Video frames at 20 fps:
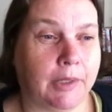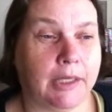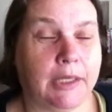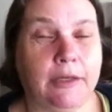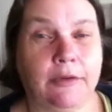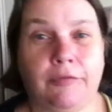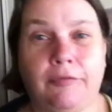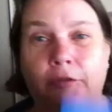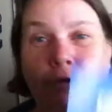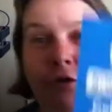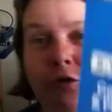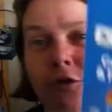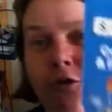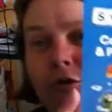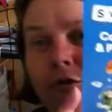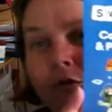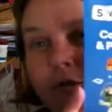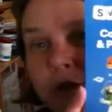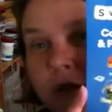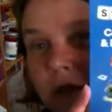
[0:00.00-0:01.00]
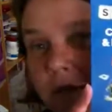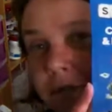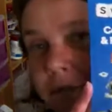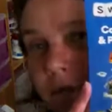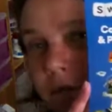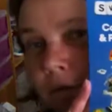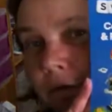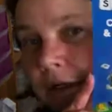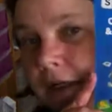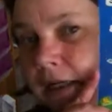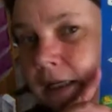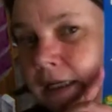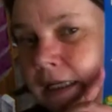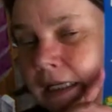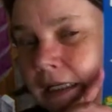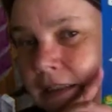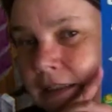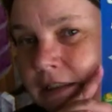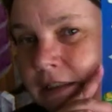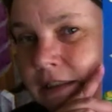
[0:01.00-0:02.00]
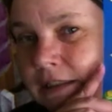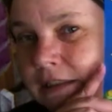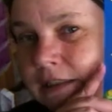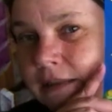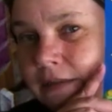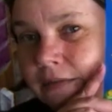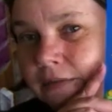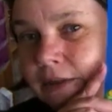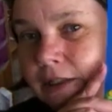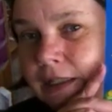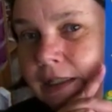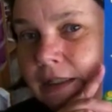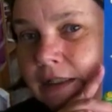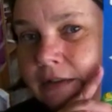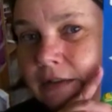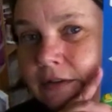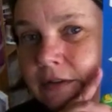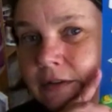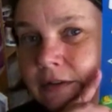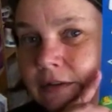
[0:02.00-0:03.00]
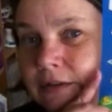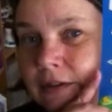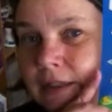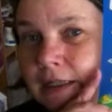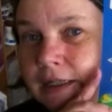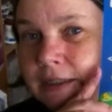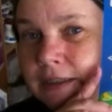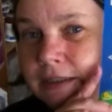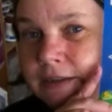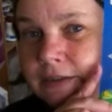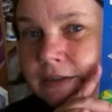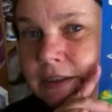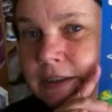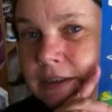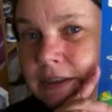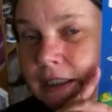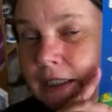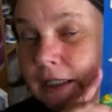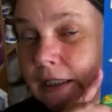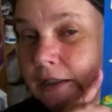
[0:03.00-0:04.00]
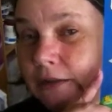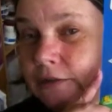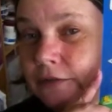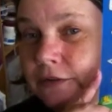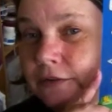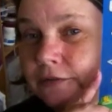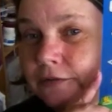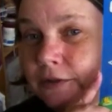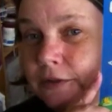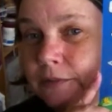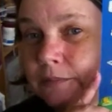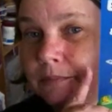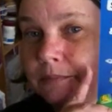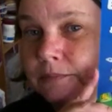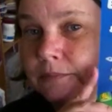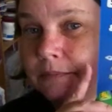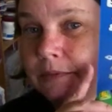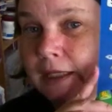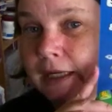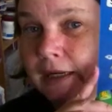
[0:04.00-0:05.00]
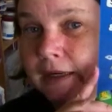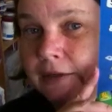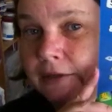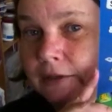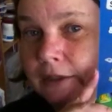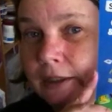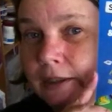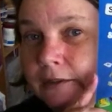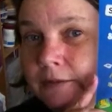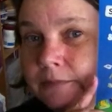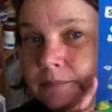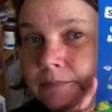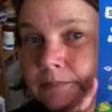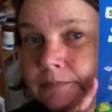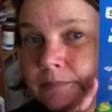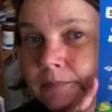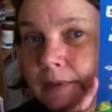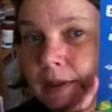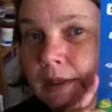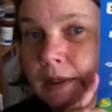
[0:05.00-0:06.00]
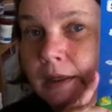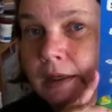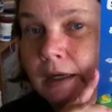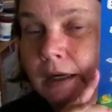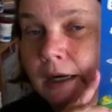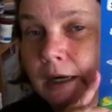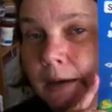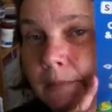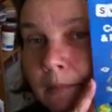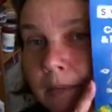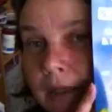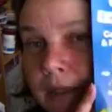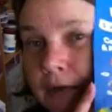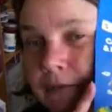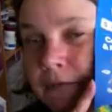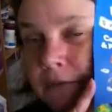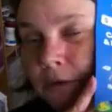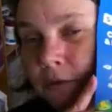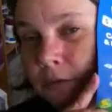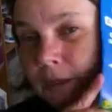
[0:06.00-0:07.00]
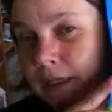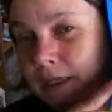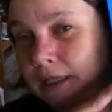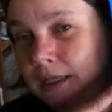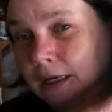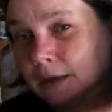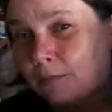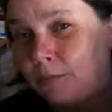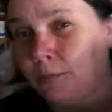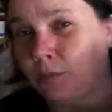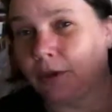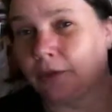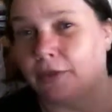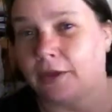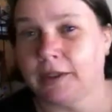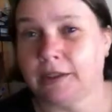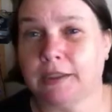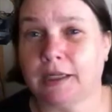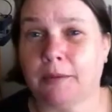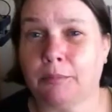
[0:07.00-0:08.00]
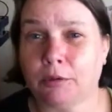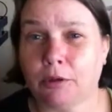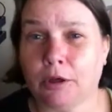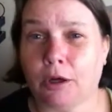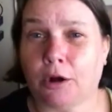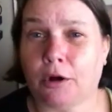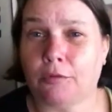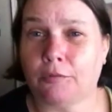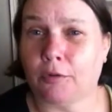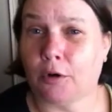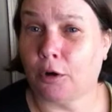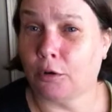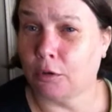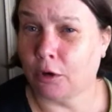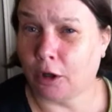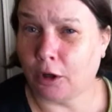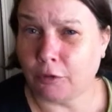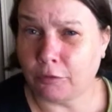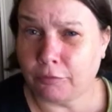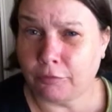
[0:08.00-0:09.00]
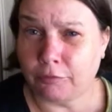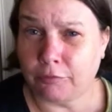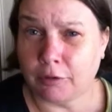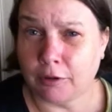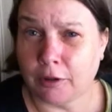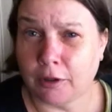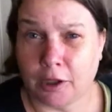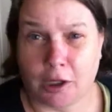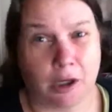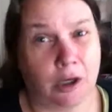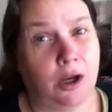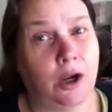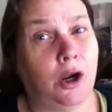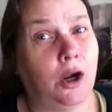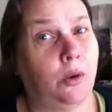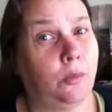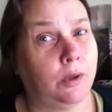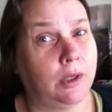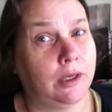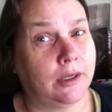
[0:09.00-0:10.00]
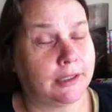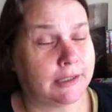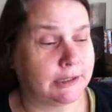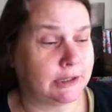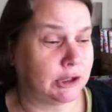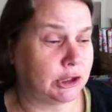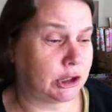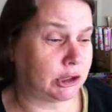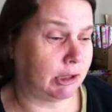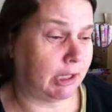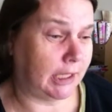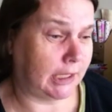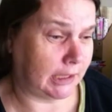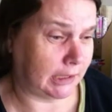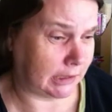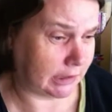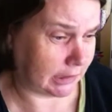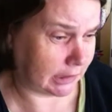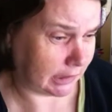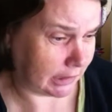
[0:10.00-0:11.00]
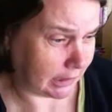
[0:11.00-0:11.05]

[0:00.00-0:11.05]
If you do, if you're collecting these Disney tiles from Countdown, if you end up with a double of Olaf, I would like to trade.